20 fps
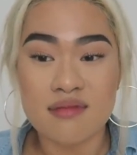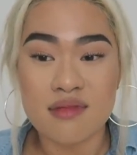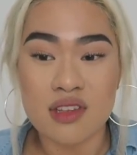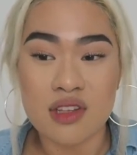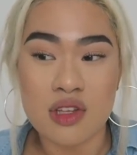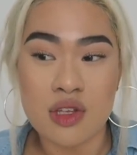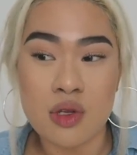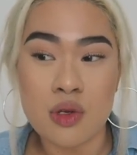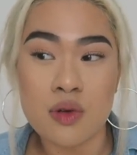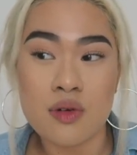
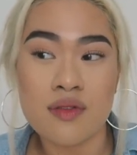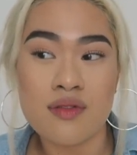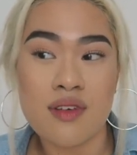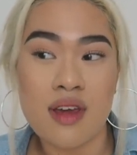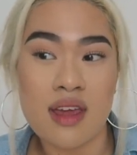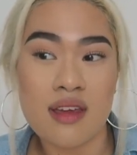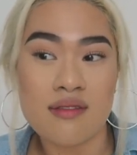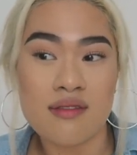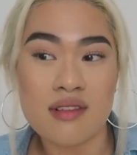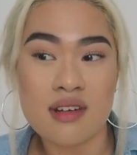new
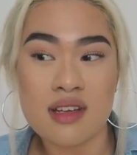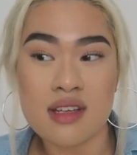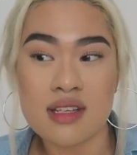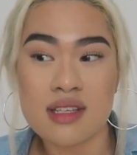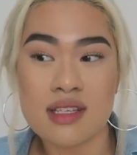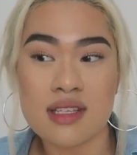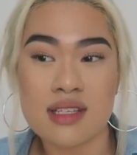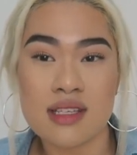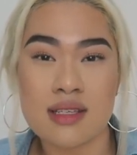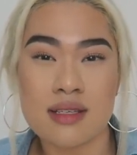
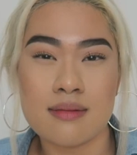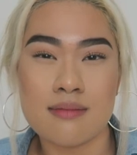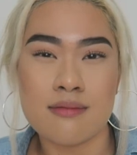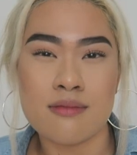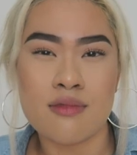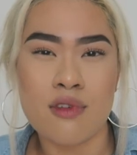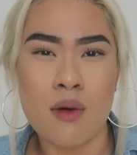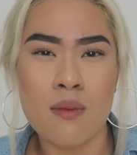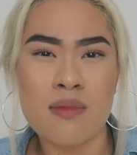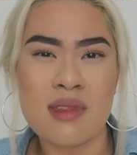favourites
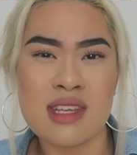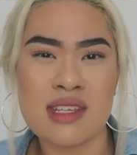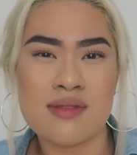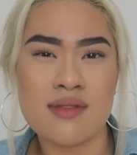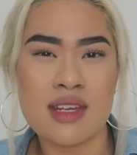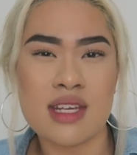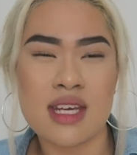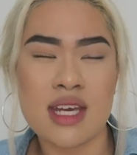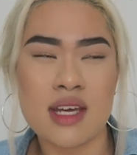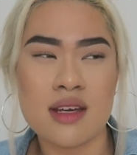from this
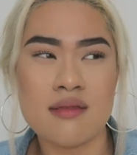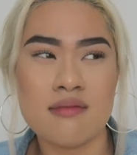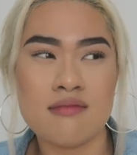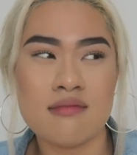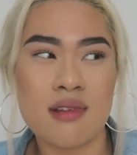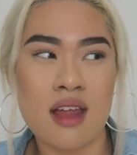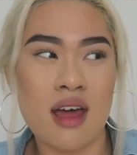video.